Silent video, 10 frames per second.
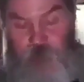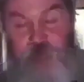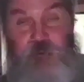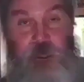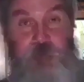
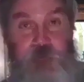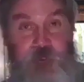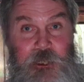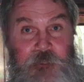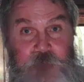1
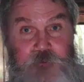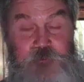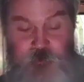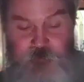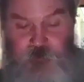Chronicles
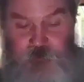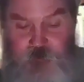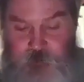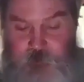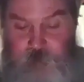chapter
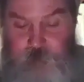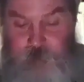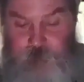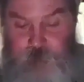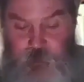9, verse
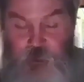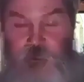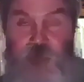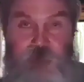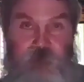2 and 3.